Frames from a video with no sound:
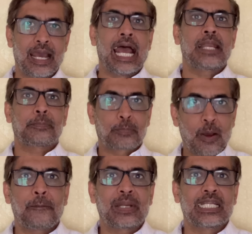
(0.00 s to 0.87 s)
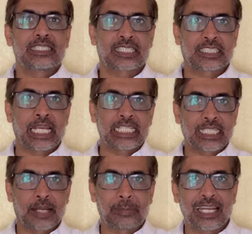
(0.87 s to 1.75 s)
and properly staged
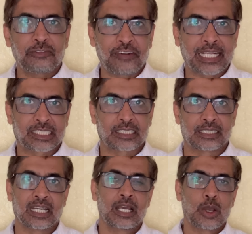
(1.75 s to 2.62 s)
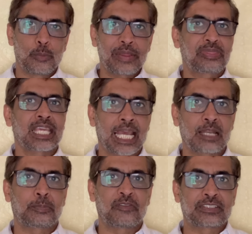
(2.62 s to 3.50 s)
and manufactured with the
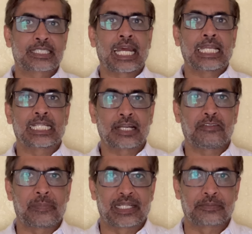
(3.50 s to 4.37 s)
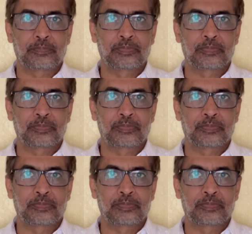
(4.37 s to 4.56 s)
help of Israeli government.